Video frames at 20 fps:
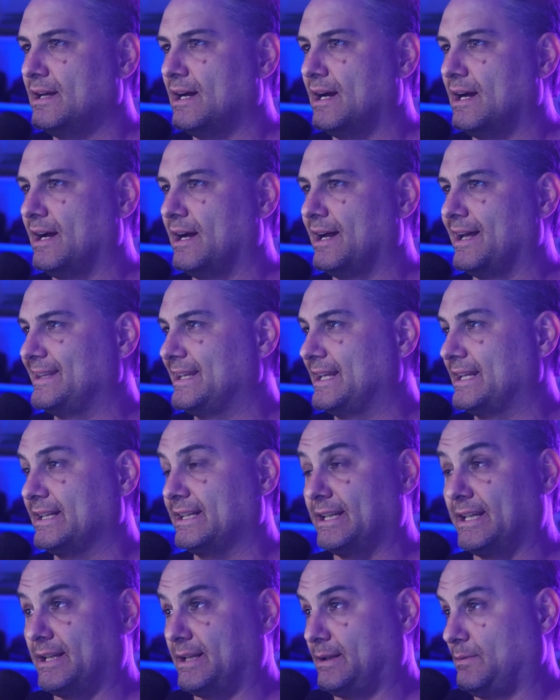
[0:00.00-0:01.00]
uh, and
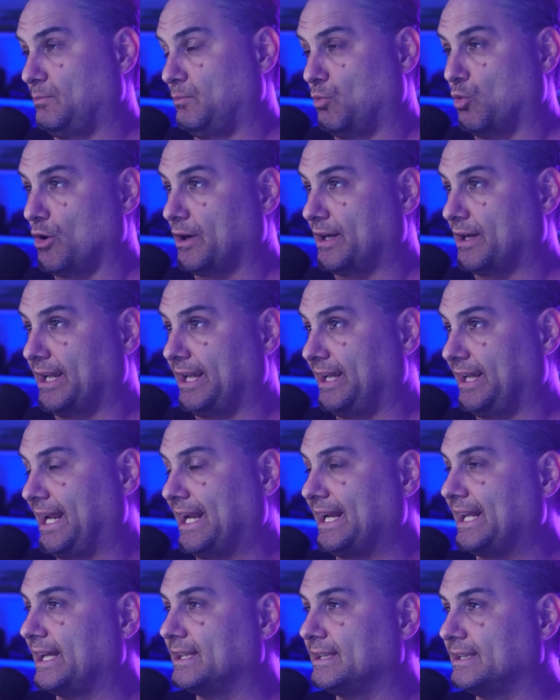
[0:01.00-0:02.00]
then working,
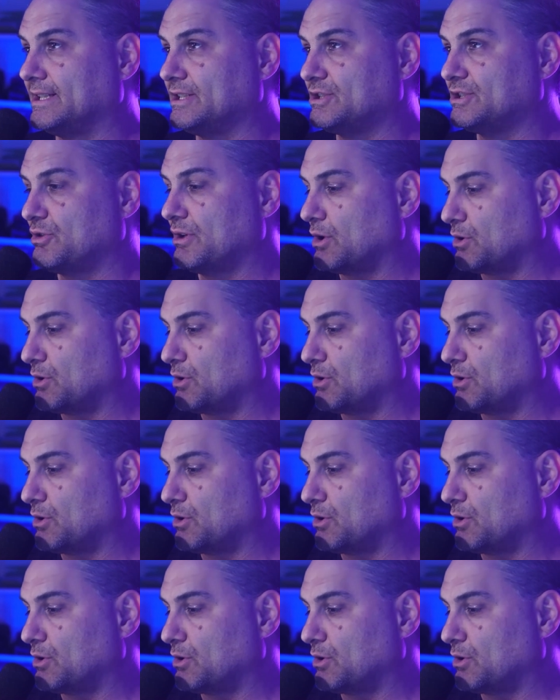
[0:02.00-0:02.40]
getting in the industry,